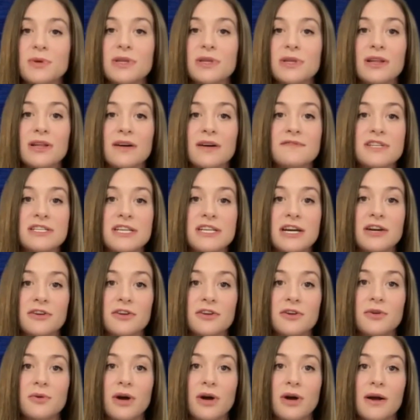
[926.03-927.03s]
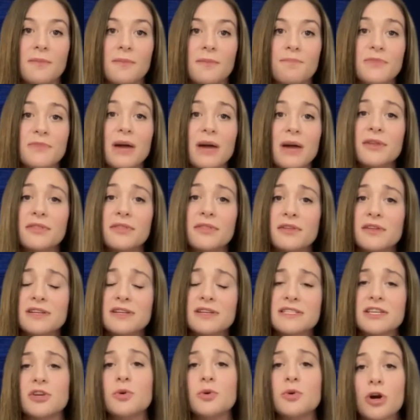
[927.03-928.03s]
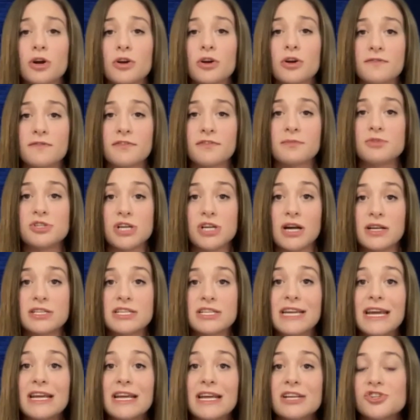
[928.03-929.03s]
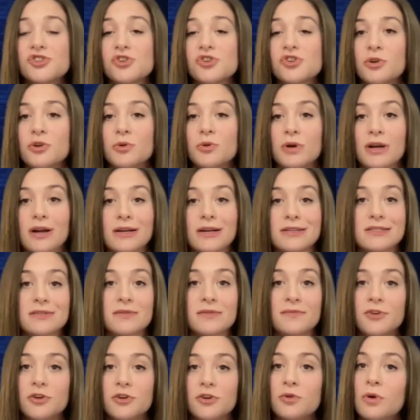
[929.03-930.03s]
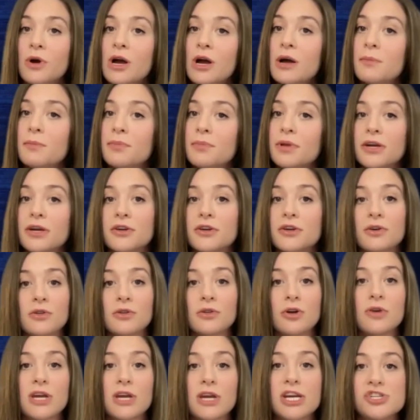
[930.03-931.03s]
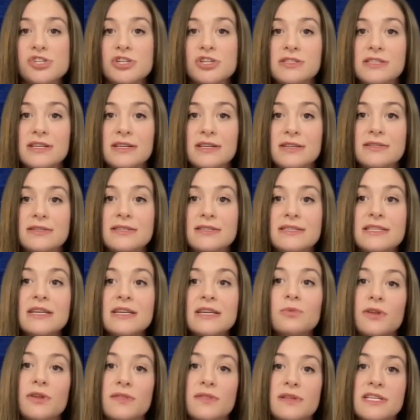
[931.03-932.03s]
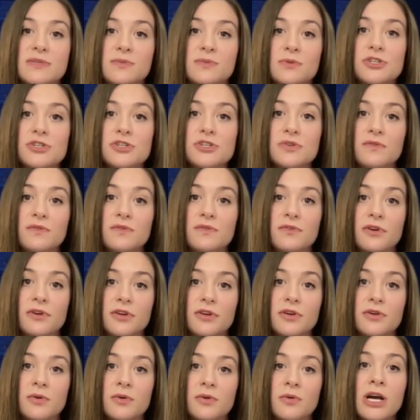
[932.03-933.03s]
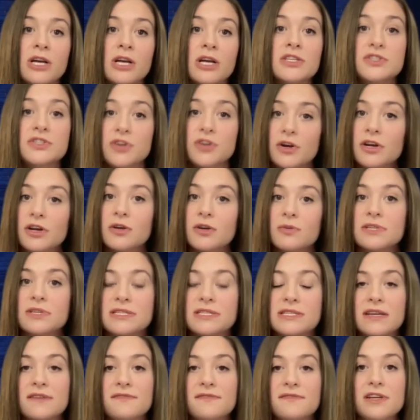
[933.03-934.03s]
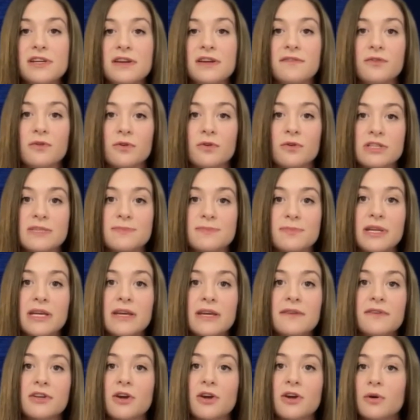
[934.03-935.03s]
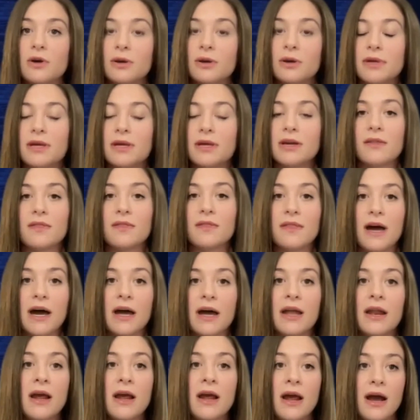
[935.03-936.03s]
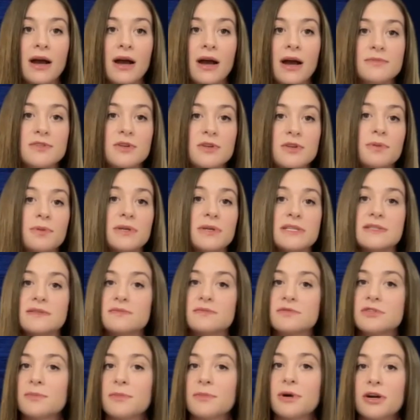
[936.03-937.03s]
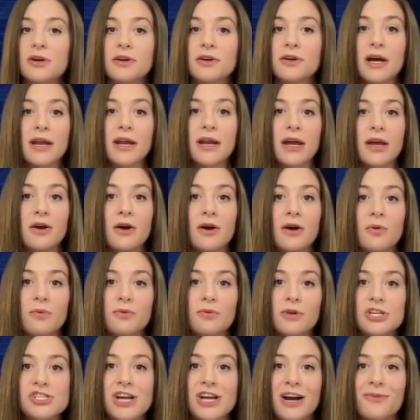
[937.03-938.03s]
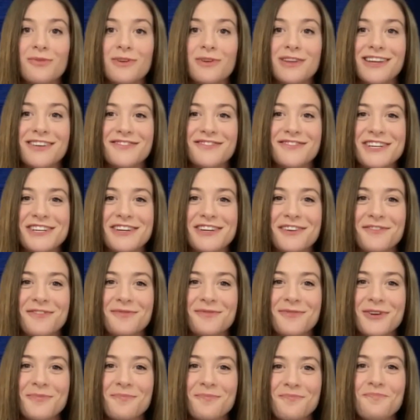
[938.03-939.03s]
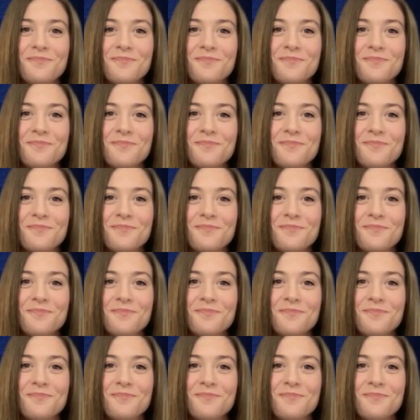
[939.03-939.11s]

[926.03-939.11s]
We'd love to tell you about the things that you heard from John today and show you a custom view, plug your locations and see what this would do for you, starting with safety, of course, but even going beyond that. So please, tomorrow.io, reach out. We'd love to hear from you.